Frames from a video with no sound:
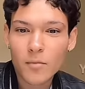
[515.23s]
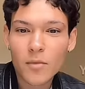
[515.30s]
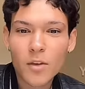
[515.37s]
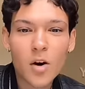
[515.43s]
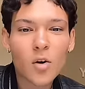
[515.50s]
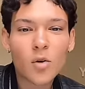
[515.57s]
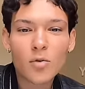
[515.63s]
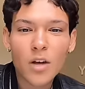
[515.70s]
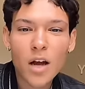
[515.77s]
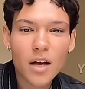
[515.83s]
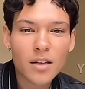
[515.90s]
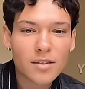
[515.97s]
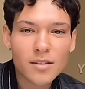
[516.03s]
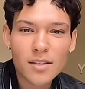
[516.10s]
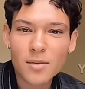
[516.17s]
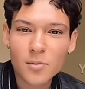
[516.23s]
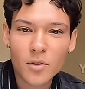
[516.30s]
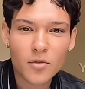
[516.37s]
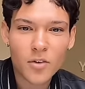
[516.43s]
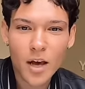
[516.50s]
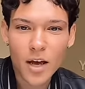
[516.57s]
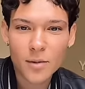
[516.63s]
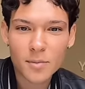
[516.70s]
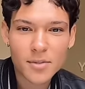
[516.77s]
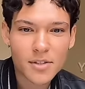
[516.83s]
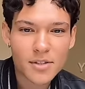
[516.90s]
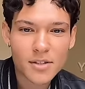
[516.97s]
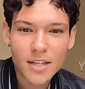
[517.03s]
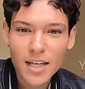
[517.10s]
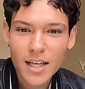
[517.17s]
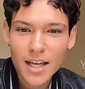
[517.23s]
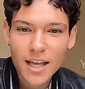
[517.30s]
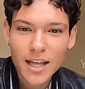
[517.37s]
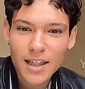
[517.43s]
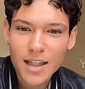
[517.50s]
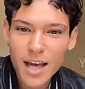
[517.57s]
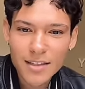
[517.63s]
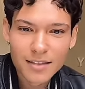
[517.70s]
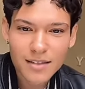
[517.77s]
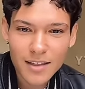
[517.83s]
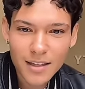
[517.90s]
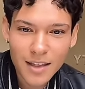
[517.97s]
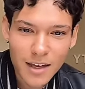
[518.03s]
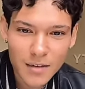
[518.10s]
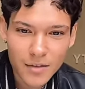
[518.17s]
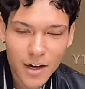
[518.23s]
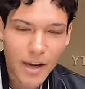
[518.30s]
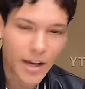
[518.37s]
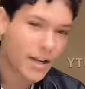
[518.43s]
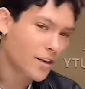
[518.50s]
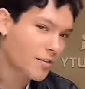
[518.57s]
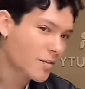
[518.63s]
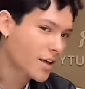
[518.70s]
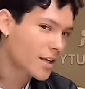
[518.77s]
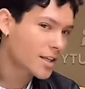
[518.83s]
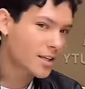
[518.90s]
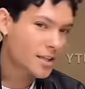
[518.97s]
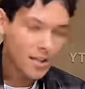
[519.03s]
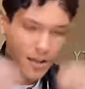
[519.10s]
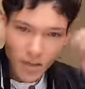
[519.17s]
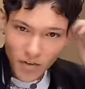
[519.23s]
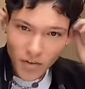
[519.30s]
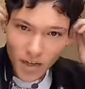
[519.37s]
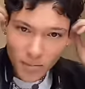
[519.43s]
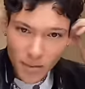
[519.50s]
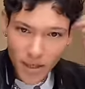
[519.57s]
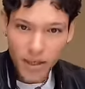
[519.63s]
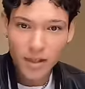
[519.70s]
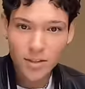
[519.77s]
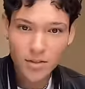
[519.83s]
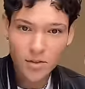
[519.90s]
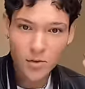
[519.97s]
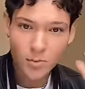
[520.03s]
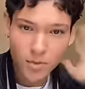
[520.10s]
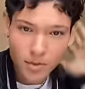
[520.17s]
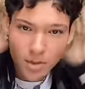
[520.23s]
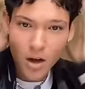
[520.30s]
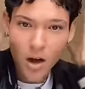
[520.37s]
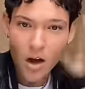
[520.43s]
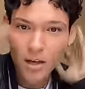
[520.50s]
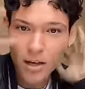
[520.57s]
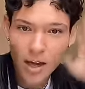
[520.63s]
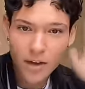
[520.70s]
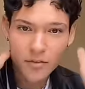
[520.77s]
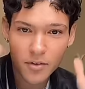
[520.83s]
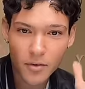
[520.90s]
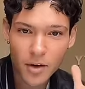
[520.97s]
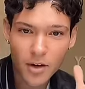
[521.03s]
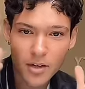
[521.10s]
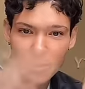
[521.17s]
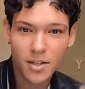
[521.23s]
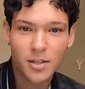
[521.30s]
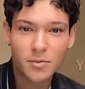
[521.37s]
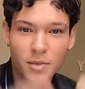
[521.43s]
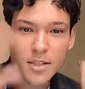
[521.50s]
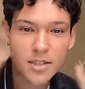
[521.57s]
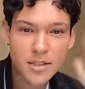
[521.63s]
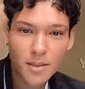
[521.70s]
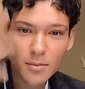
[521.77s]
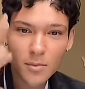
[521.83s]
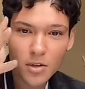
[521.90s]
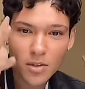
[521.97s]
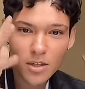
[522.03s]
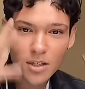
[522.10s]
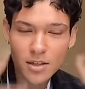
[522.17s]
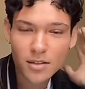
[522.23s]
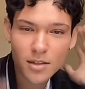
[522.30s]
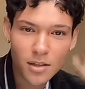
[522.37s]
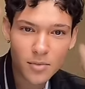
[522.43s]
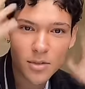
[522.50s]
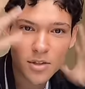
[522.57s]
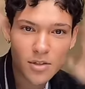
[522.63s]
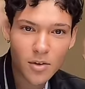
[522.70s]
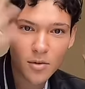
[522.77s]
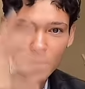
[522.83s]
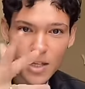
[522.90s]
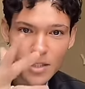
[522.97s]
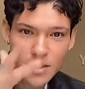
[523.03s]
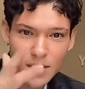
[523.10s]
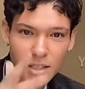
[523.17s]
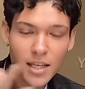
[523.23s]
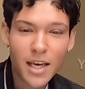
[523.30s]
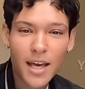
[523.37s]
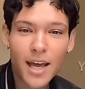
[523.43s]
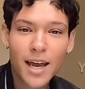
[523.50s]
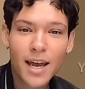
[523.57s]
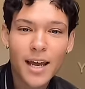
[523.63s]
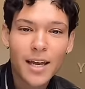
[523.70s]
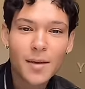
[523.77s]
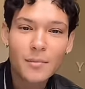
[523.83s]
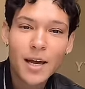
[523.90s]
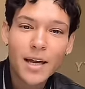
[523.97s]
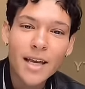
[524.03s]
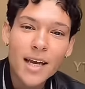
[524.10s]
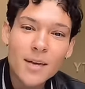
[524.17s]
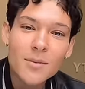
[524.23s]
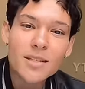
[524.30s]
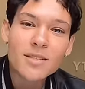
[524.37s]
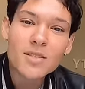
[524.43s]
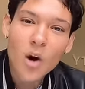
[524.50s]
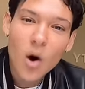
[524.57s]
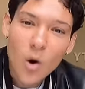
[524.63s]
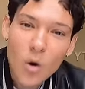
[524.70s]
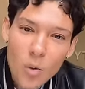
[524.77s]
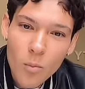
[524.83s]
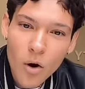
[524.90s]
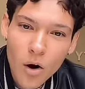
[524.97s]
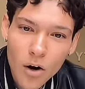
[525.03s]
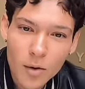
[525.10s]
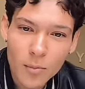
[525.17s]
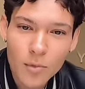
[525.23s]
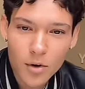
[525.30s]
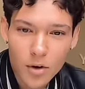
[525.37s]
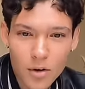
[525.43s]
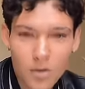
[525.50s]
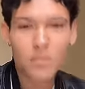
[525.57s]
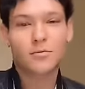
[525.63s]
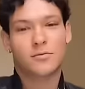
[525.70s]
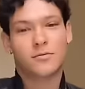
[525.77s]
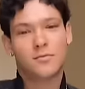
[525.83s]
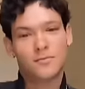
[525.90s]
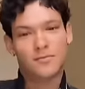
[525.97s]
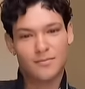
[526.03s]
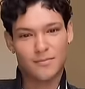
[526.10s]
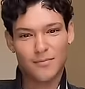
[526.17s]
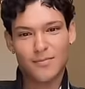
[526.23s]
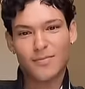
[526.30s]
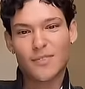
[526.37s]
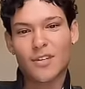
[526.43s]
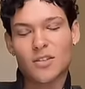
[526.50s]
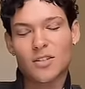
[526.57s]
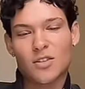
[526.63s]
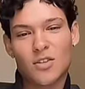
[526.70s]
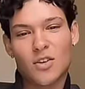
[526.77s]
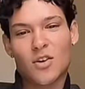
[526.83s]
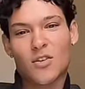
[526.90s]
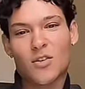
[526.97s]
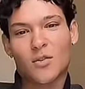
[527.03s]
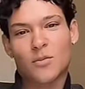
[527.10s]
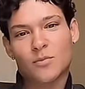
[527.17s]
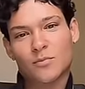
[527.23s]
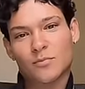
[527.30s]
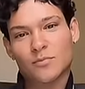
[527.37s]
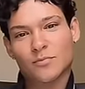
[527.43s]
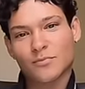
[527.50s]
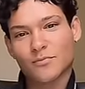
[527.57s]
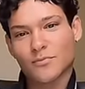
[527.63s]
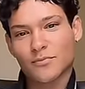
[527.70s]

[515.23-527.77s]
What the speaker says: No, not Simon vibes. That's the thing, right? If I make it super long everywhere, it's gonna be Simon and it's gonna be so messy. And my name is Omar, bro. So